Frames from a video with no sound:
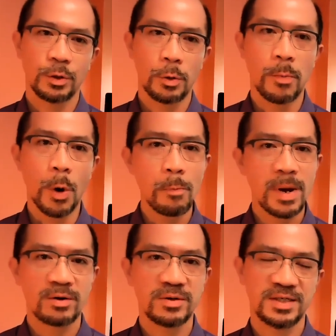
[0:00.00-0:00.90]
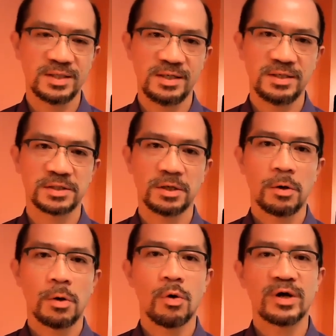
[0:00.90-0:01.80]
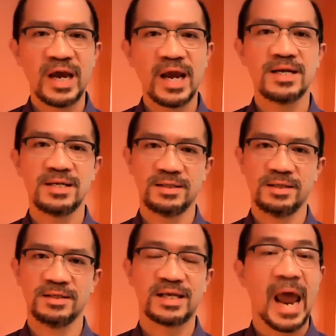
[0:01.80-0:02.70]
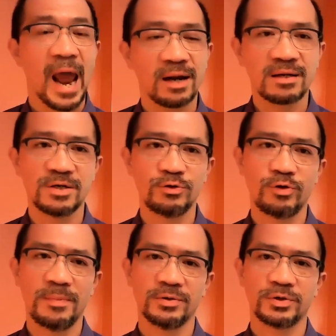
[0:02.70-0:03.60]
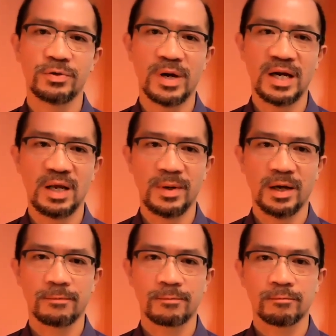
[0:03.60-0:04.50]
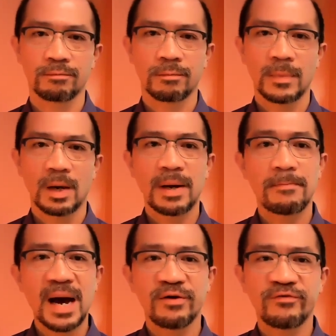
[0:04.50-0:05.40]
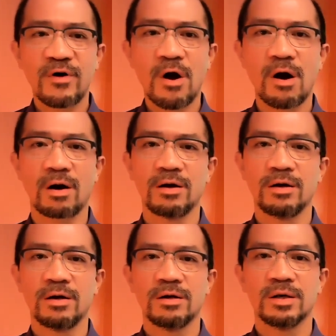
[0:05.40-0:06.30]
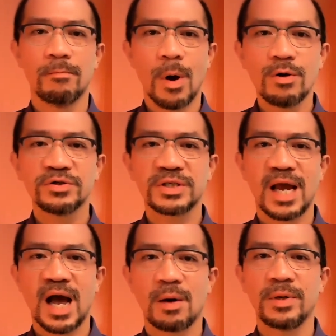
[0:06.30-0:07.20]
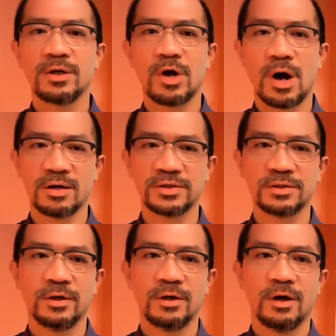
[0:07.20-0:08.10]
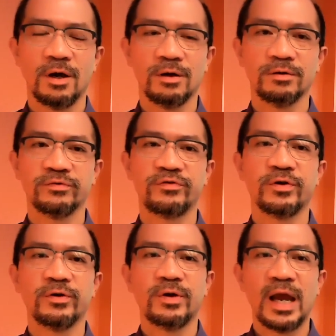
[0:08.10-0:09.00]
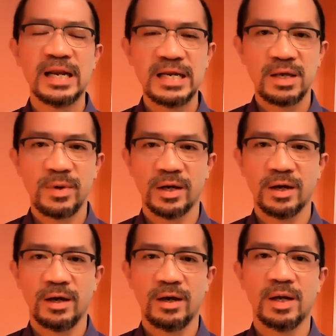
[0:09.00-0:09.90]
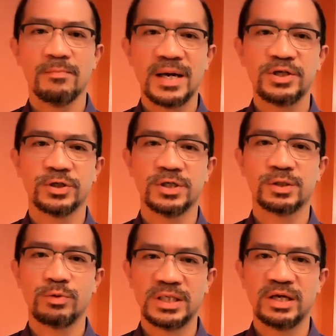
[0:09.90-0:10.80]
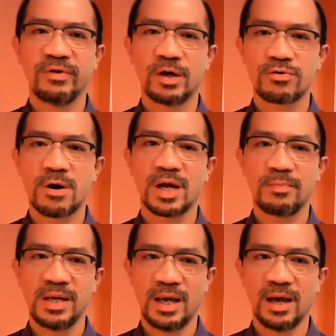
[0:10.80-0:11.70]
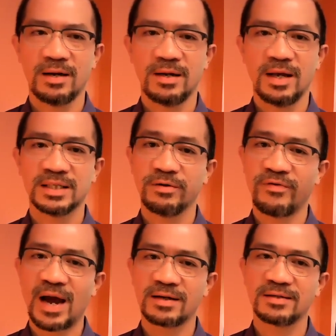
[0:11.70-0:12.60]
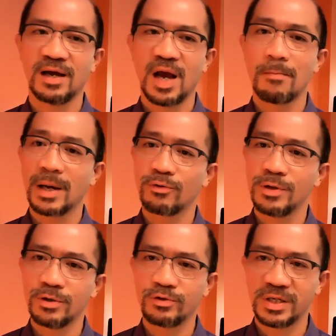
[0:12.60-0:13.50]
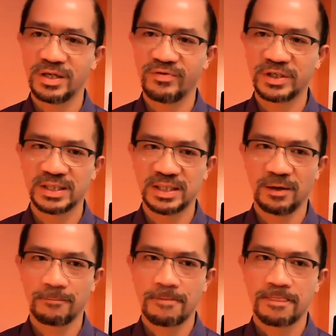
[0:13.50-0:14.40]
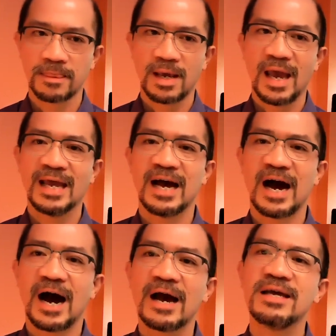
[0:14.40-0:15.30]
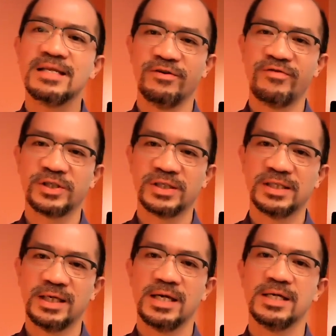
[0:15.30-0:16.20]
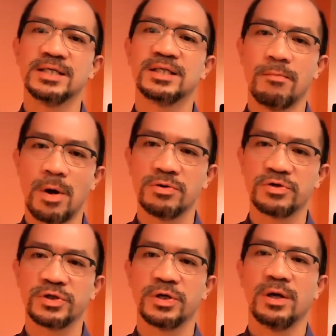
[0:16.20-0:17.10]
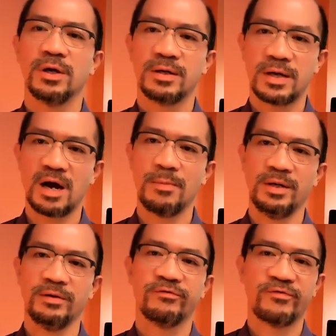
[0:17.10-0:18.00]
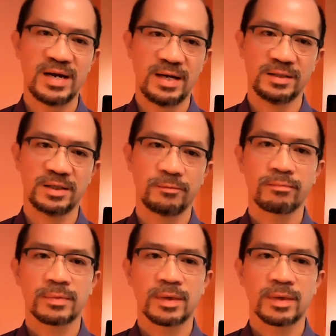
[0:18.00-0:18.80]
So bone marrow disease or kidney disease can contribute to anemia. But by far, the most common cause of anemia in patients receiving chronic PN is, in fact, micronutrient deficiency. And iron deficiency is the most common findings.